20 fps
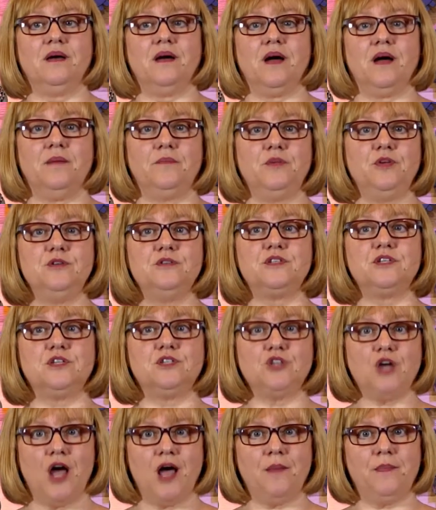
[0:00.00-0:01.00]
use
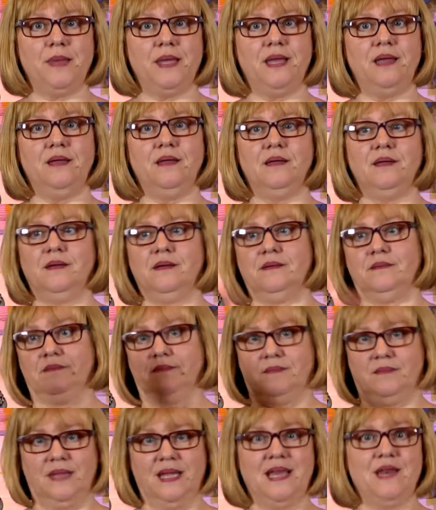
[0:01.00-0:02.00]
Kajabi.
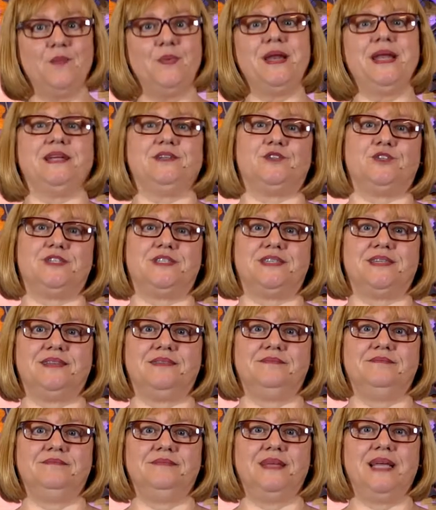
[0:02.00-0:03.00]
Anyone interested?
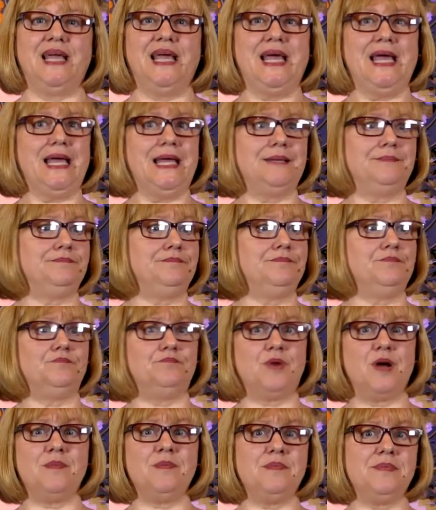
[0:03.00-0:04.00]
And
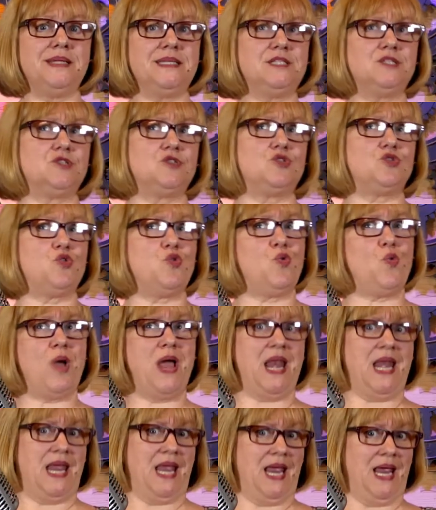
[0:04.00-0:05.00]
probably
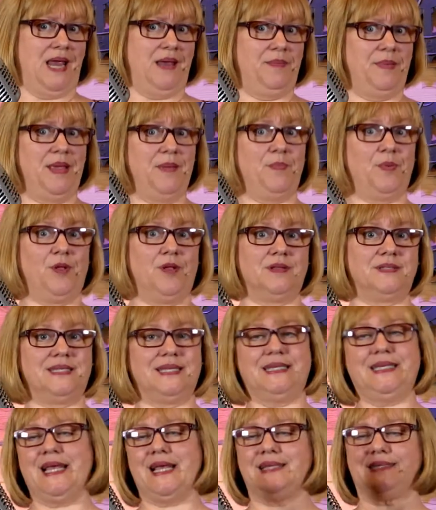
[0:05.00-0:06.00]
20 people
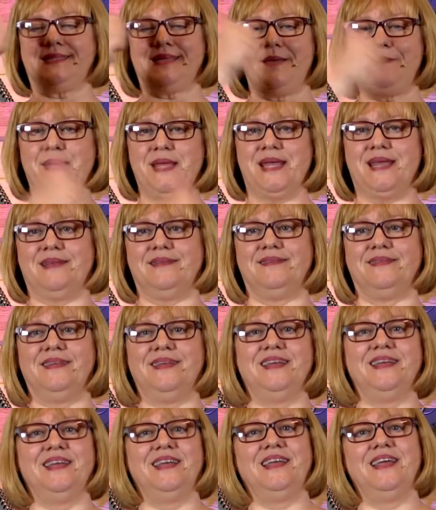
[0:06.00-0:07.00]
said, yes, I'm in.
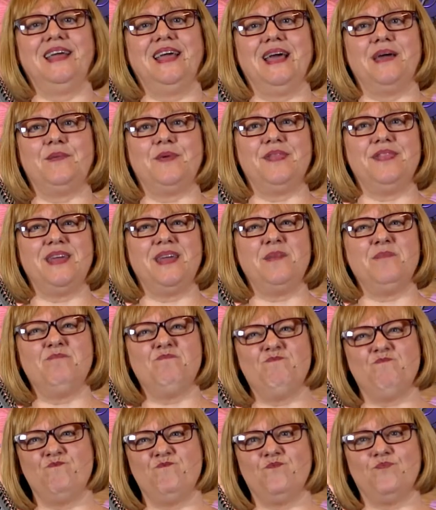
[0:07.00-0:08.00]
And within
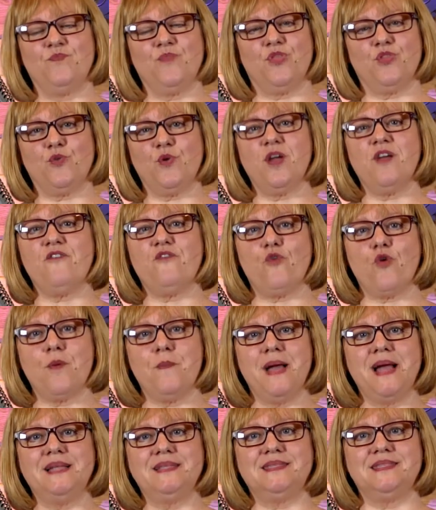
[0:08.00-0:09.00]
3 or 4
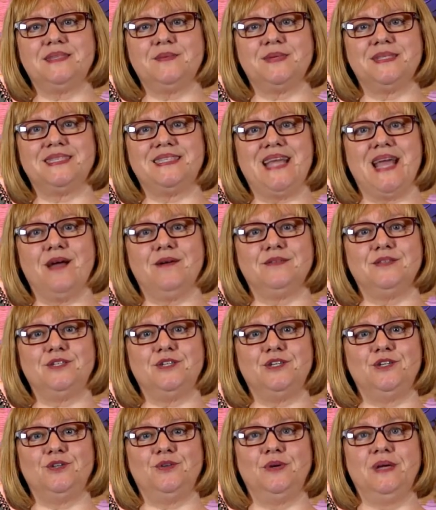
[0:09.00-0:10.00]
months, it was down
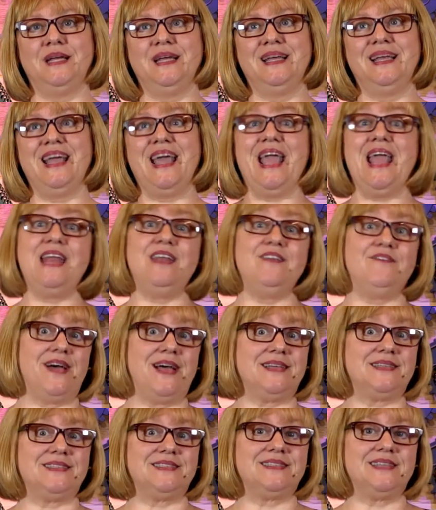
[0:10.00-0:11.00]
to 8 of
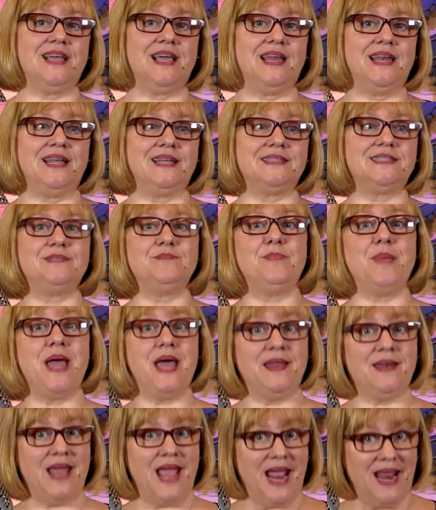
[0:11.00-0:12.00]
us. And it's
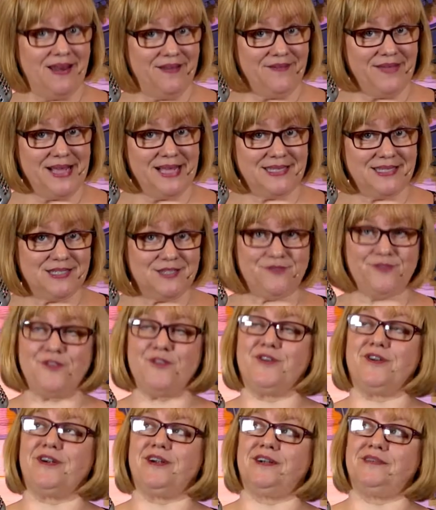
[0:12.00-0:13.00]
been 8 of us
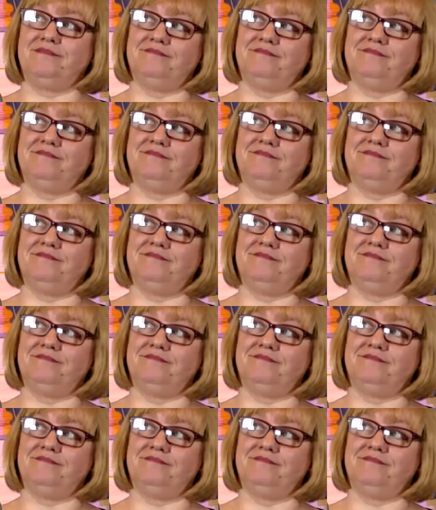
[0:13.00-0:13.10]
for